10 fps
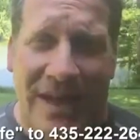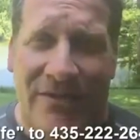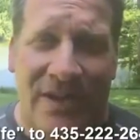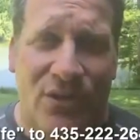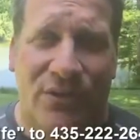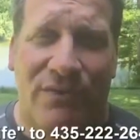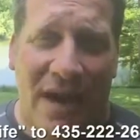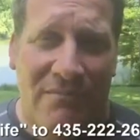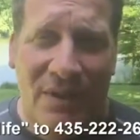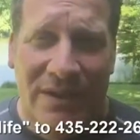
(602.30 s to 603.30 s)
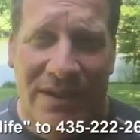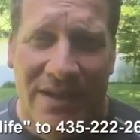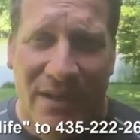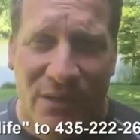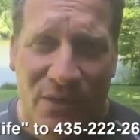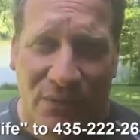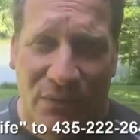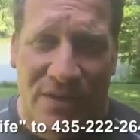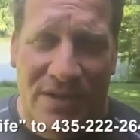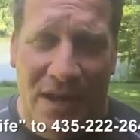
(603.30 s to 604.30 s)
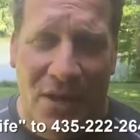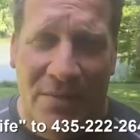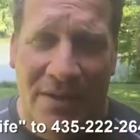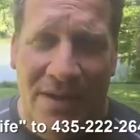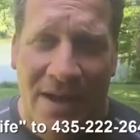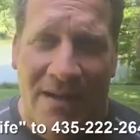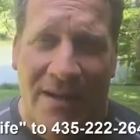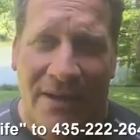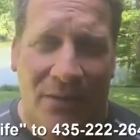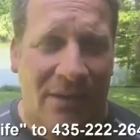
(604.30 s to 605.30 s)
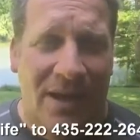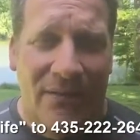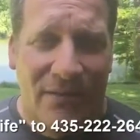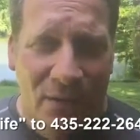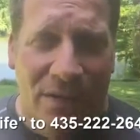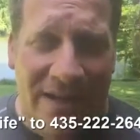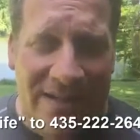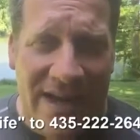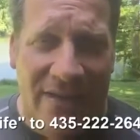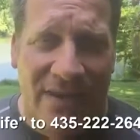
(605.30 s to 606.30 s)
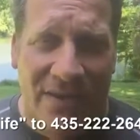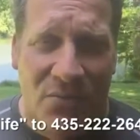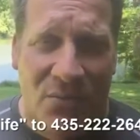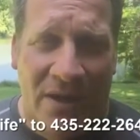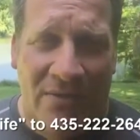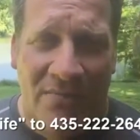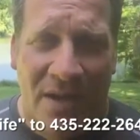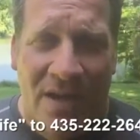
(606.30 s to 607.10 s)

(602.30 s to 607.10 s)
to have an extra $5 million for retirement. I know a lot of you would like to have that as well.